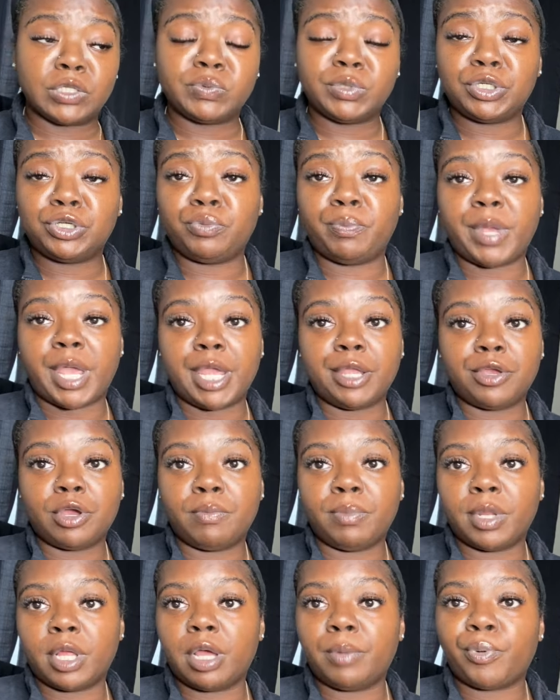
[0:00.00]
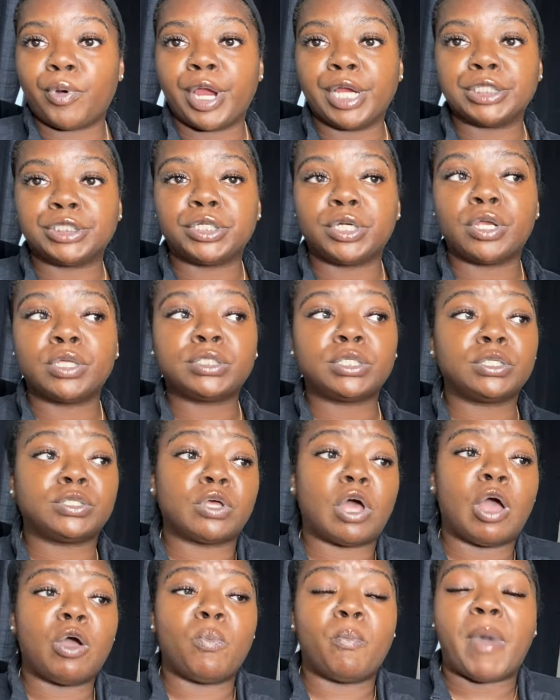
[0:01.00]
We do manual blood pressures,
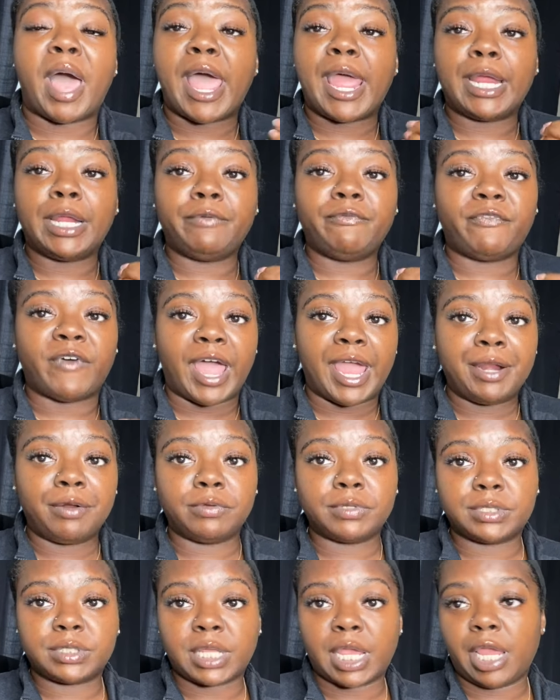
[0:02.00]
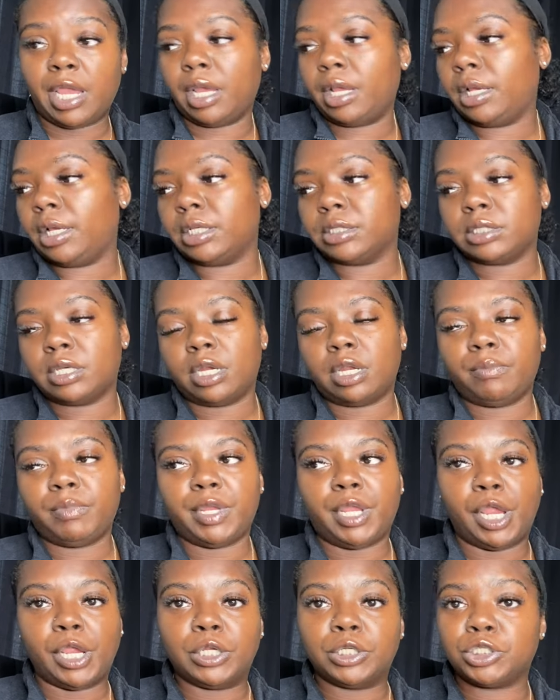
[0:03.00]
so my vitals taking is going to
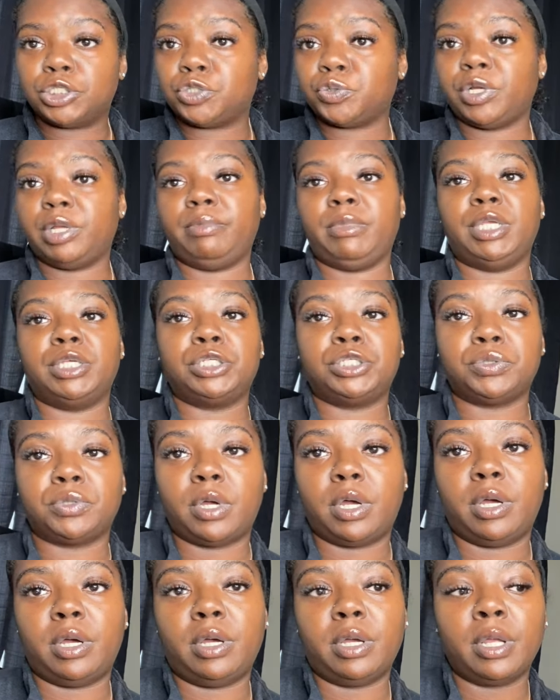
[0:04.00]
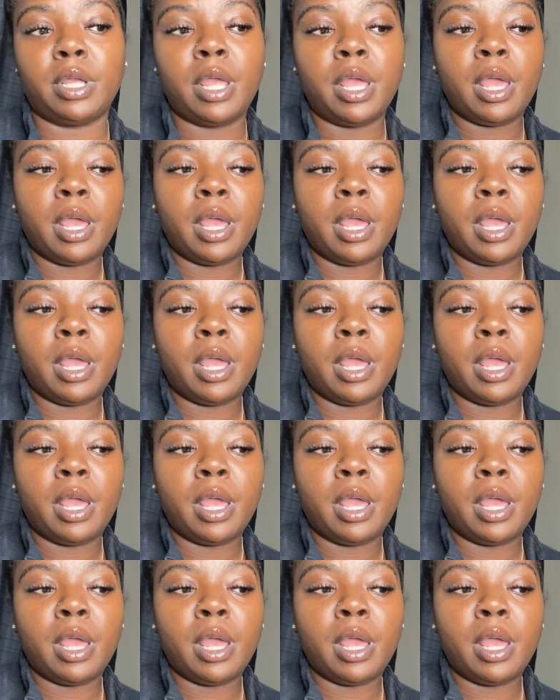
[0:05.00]
be extremely strong.